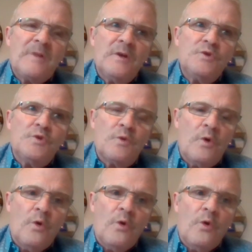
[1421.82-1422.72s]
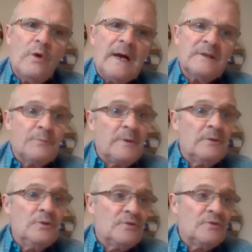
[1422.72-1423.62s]
to go, as we
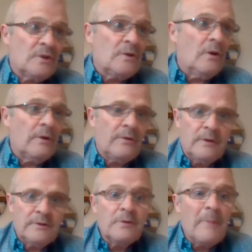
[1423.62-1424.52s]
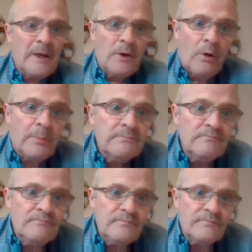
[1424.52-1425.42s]
used to call it, to mic up,
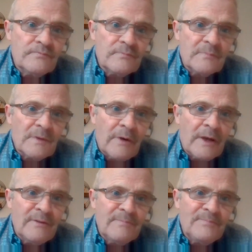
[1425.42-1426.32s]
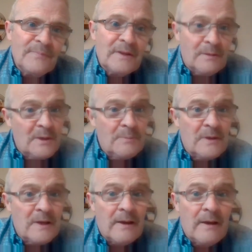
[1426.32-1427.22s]
right? The big
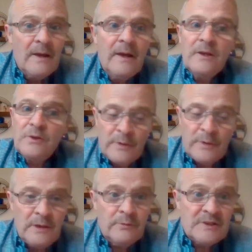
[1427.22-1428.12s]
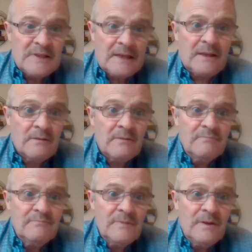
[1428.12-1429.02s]
PA. Tweed were the second.
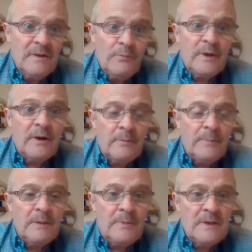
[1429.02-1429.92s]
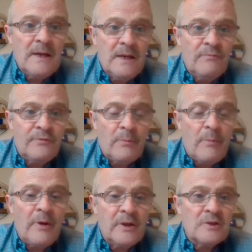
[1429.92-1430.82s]
We got a big PA in from
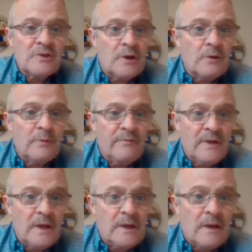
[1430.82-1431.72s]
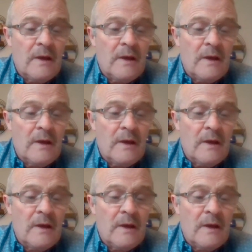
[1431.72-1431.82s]
America, Serwin Vega,